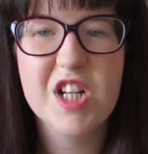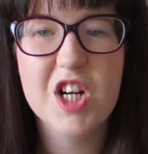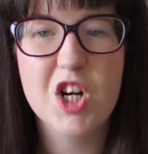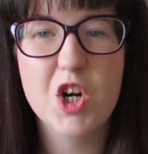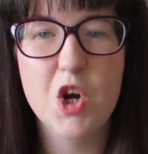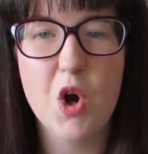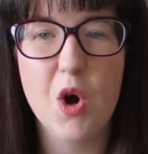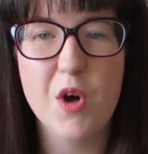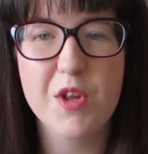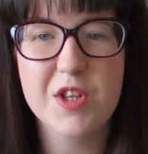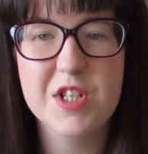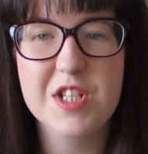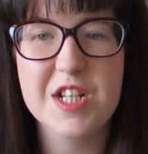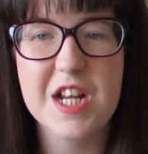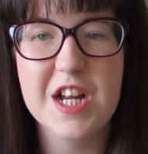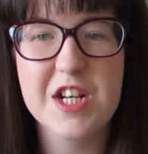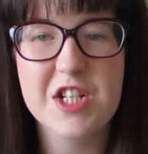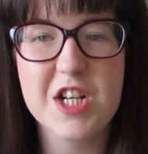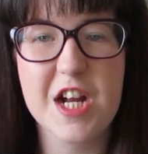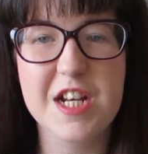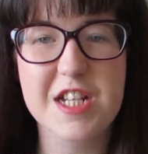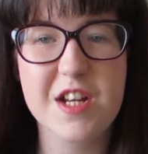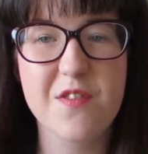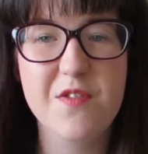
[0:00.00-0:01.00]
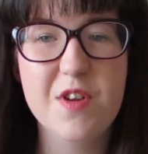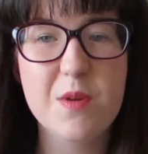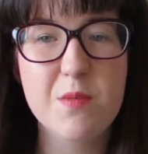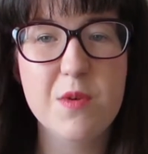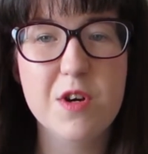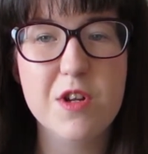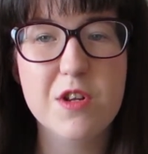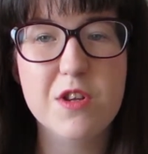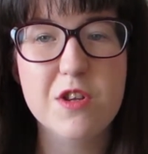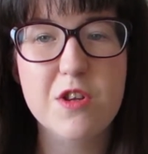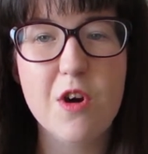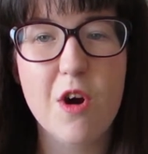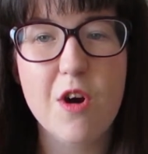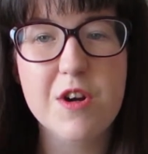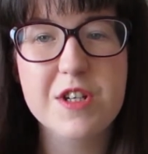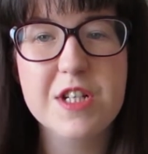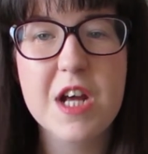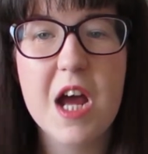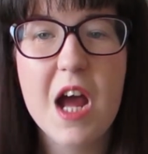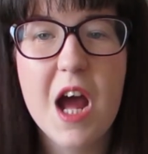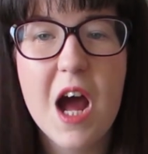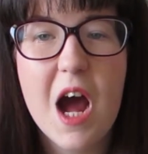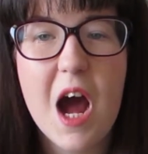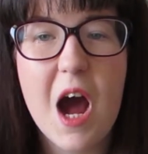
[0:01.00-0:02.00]
goth stage, I definitely would have thought
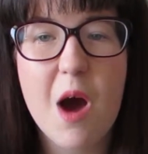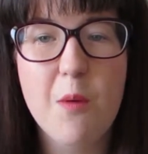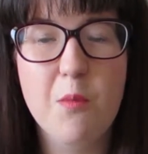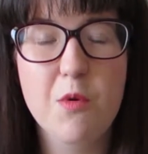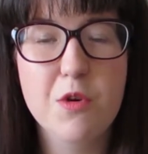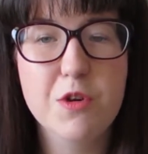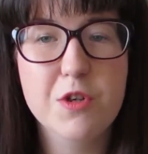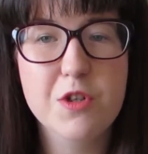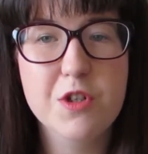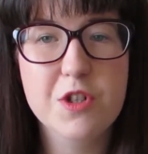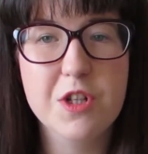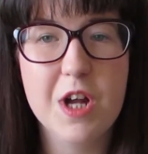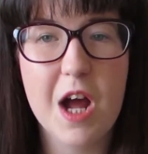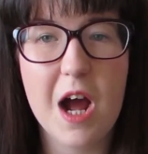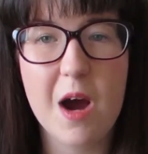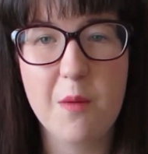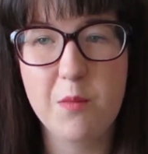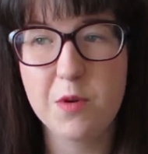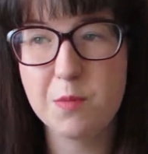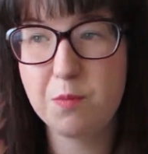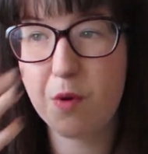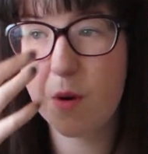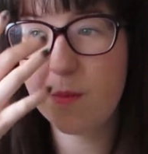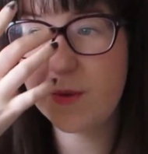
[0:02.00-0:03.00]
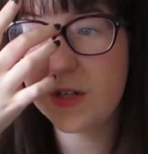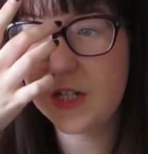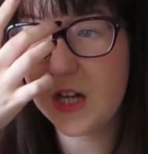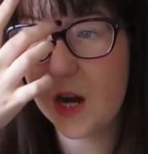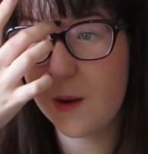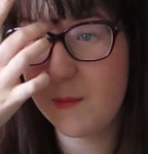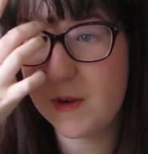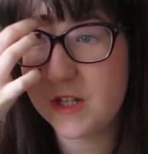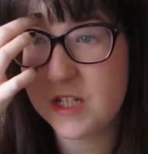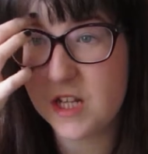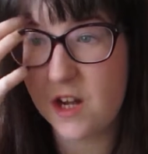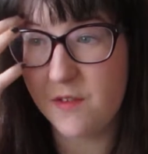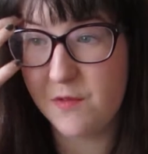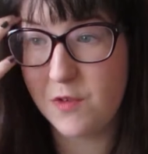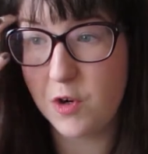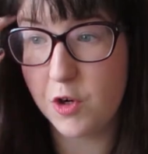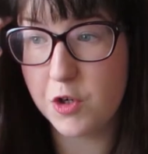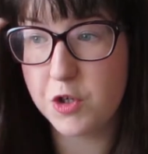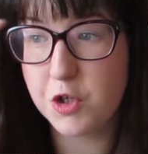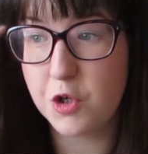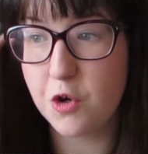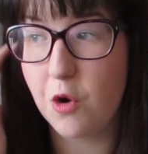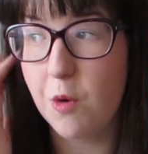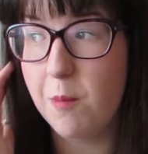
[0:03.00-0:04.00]
I would probably tell myself
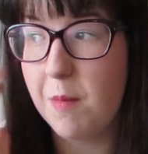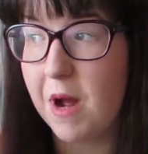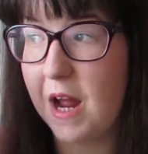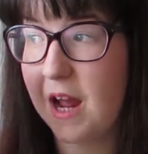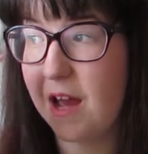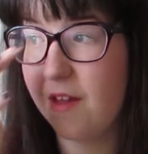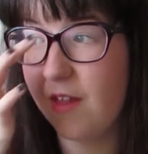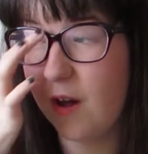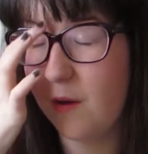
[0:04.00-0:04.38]
not to cut my hair.